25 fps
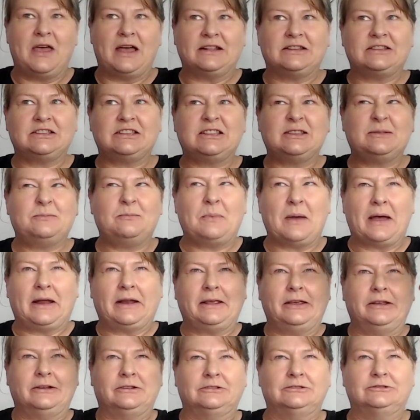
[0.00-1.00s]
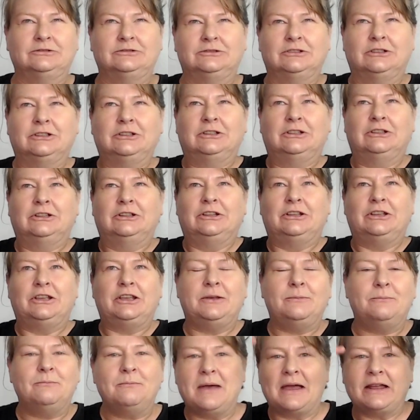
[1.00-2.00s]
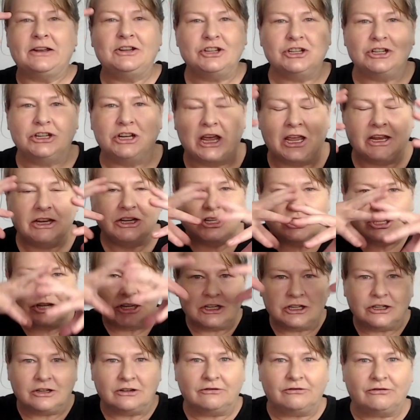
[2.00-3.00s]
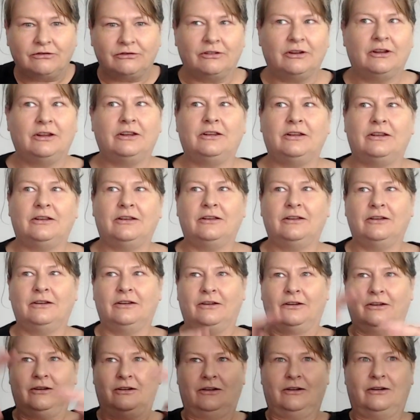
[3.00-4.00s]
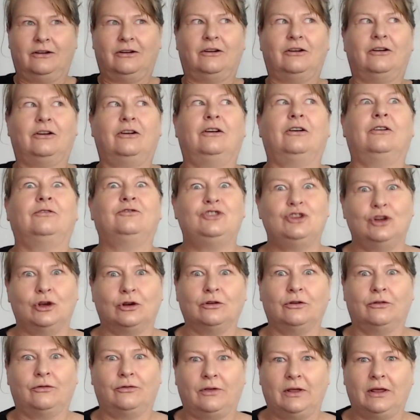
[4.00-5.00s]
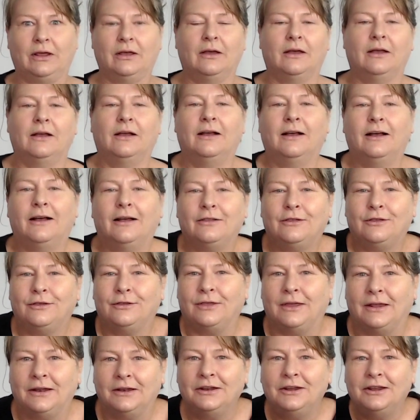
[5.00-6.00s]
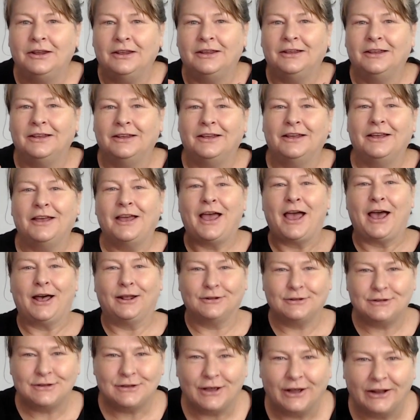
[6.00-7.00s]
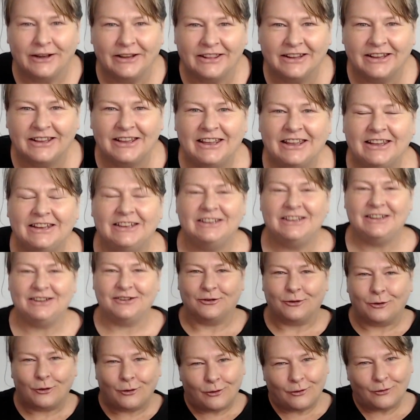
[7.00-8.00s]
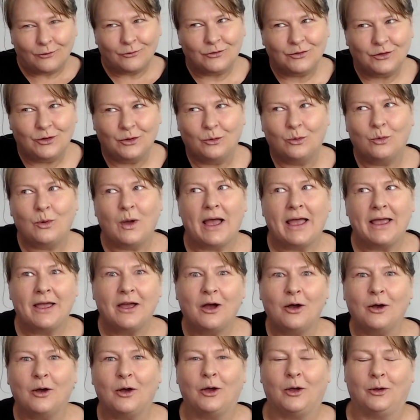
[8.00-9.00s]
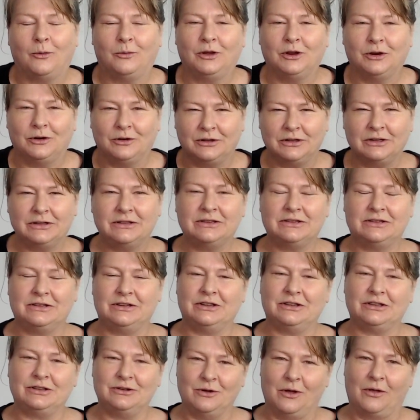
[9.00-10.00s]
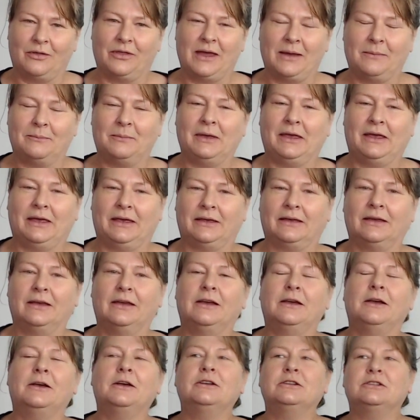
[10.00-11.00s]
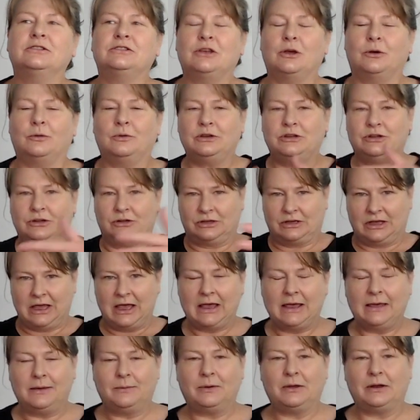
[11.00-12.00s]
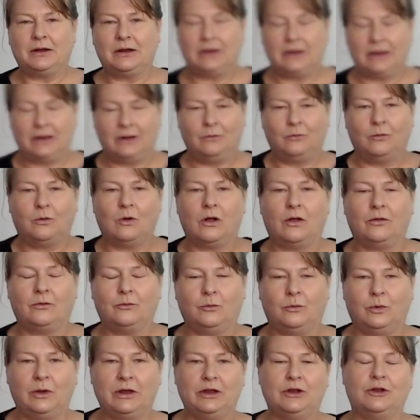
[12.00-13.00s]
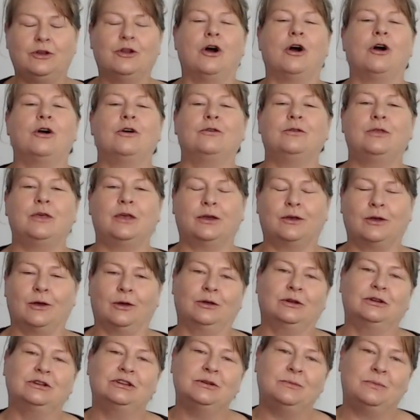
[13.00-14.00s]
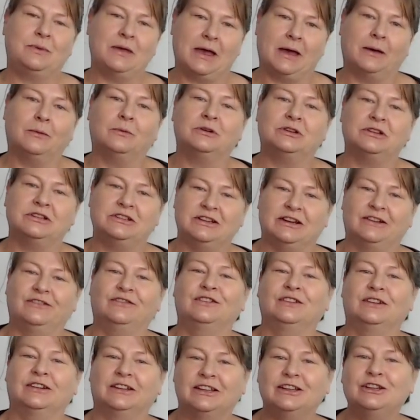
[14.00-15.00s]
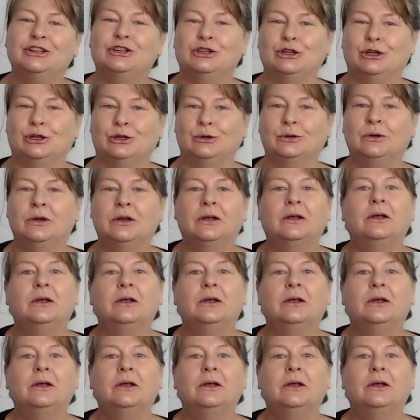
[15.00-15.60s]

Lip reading: spatial imagination of geography, other than outside of the kindy or the way home. You know, it's just not that big. So we just keep it in what we know they're going to be able to definitely do,